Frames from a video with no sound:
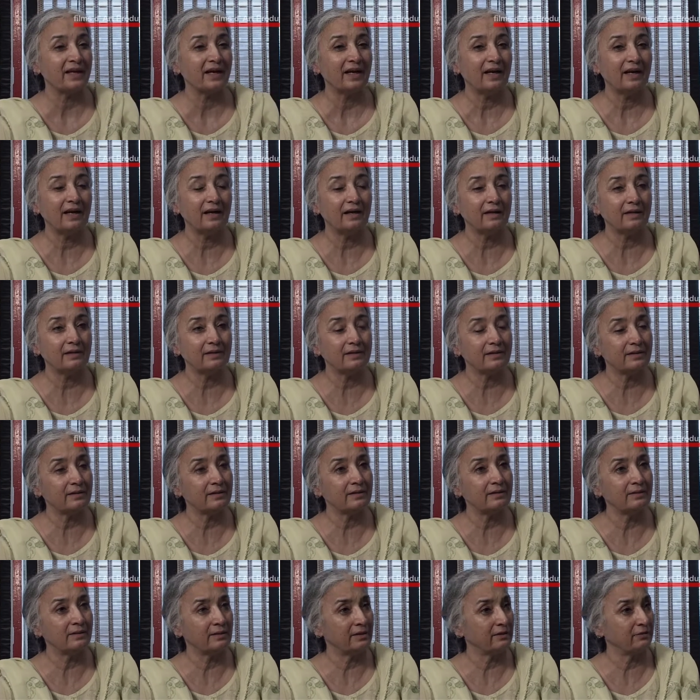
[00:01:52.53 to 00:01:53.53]
and
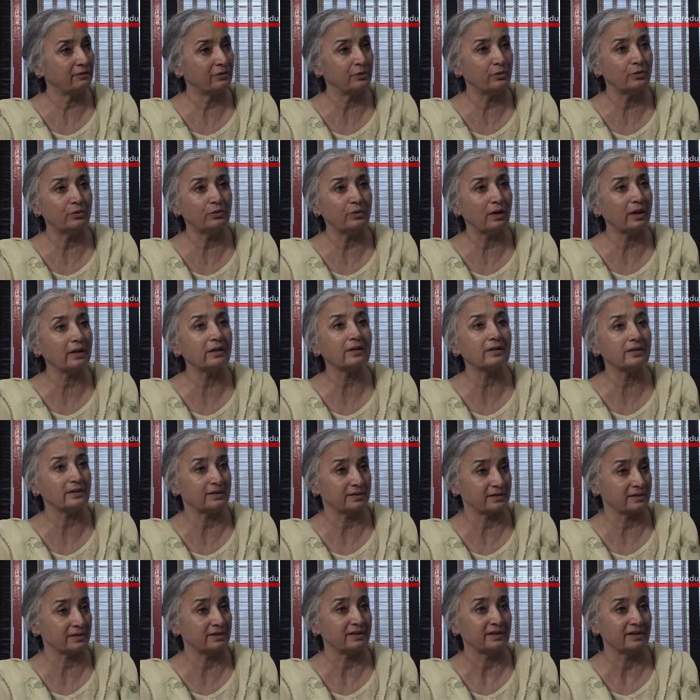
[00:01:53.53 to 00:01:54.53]
uh, a few
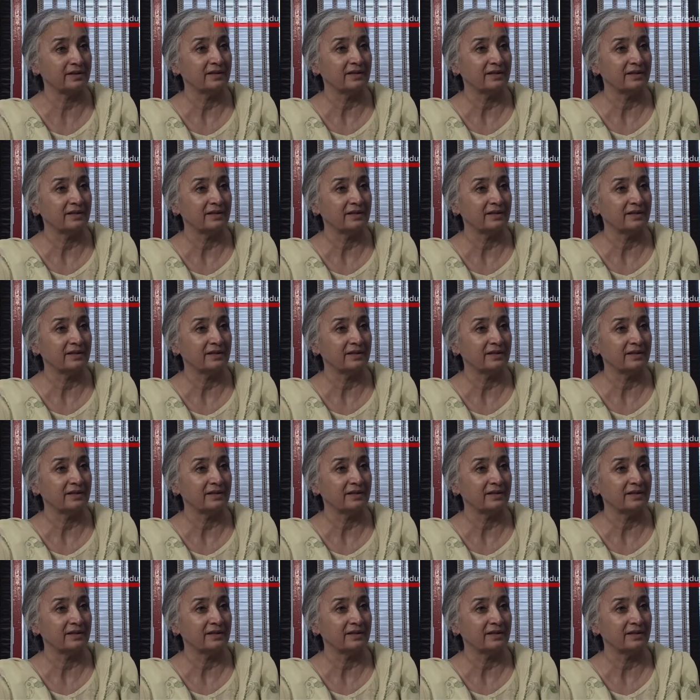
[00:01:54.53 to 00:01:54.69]
others.